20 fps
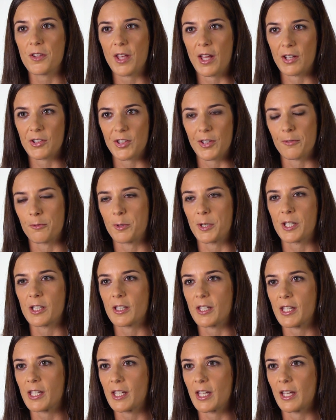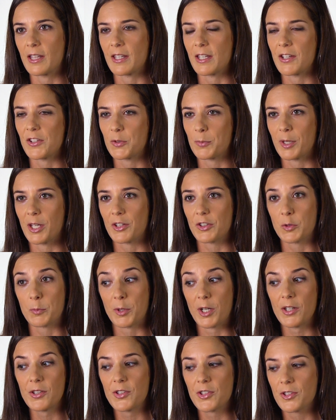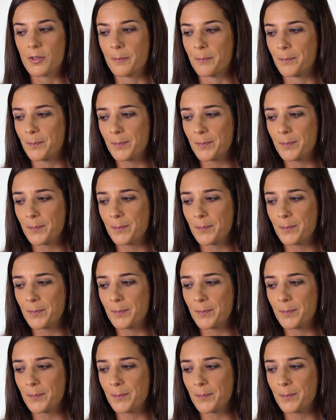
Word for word: the S F Weekly and the East Bay Express.